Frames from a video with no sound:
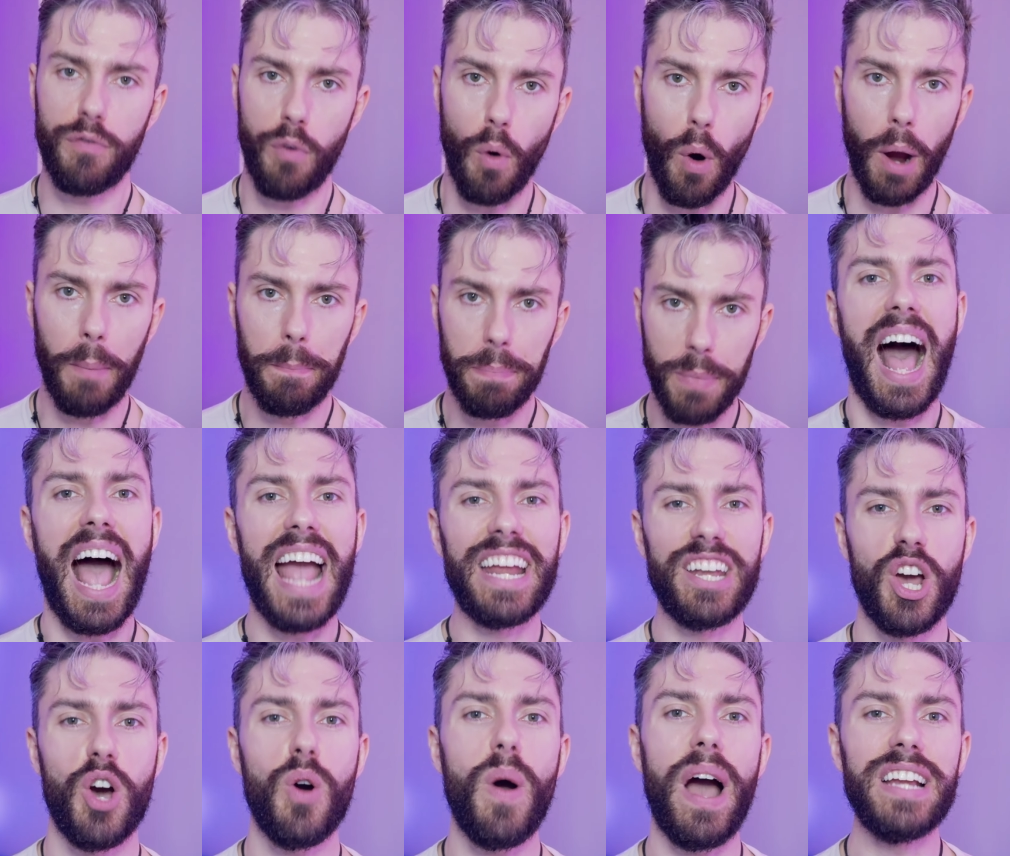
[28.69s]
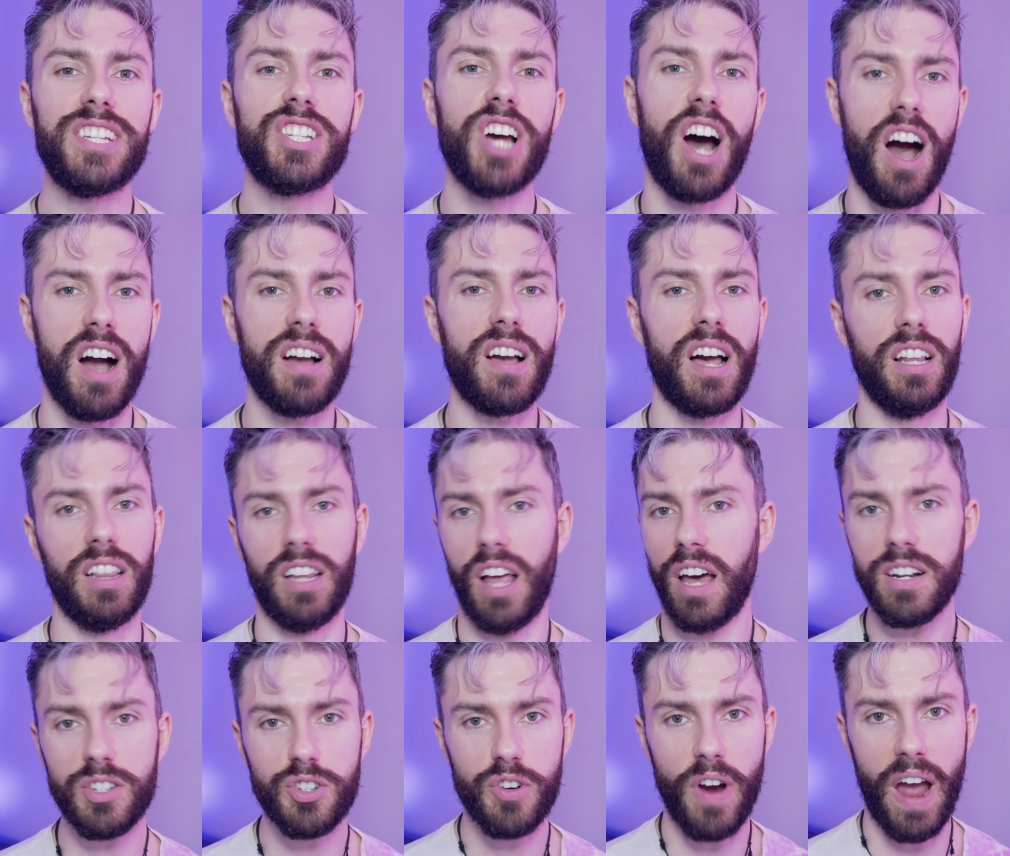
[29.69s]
4. I know I talk a lot of